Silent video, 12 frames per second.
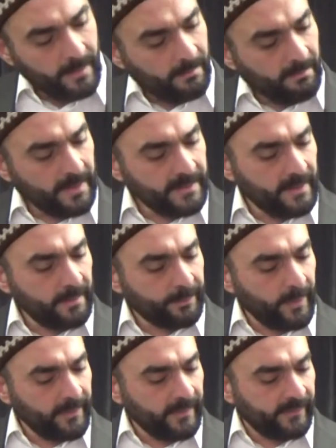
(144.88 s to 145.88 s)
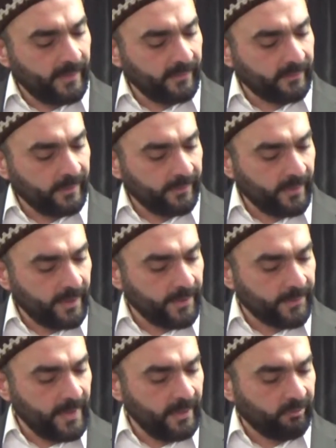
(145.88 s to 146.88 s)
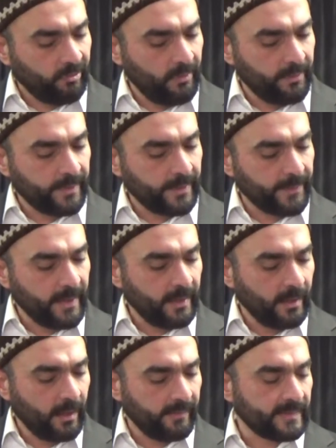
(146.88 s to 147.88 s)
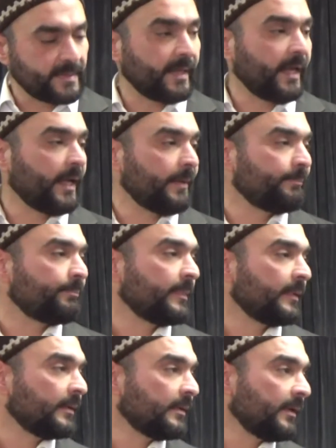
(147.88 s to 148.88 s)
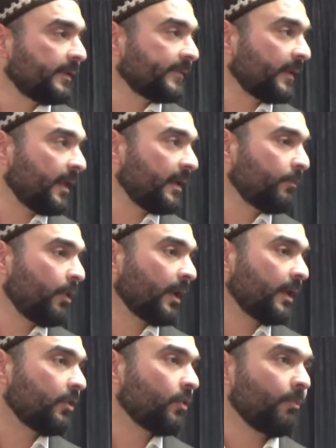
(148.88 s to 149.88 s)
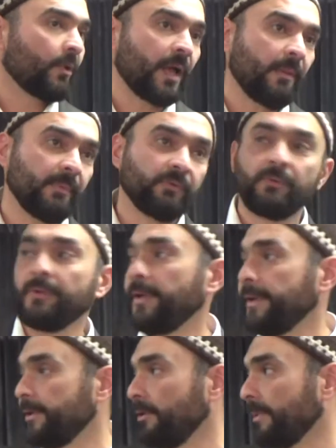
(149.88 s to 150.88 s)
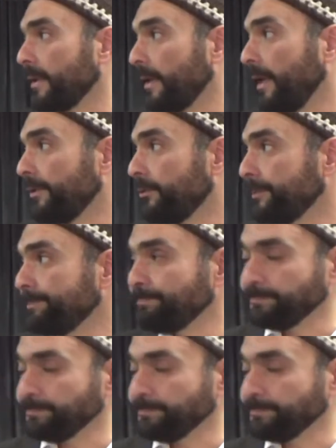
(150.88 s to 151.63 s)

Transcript: My dear brothers and sisters, I greet you with the greeting of Islam. Assalamu alaikum wa rahmatullahi wa barakatuh.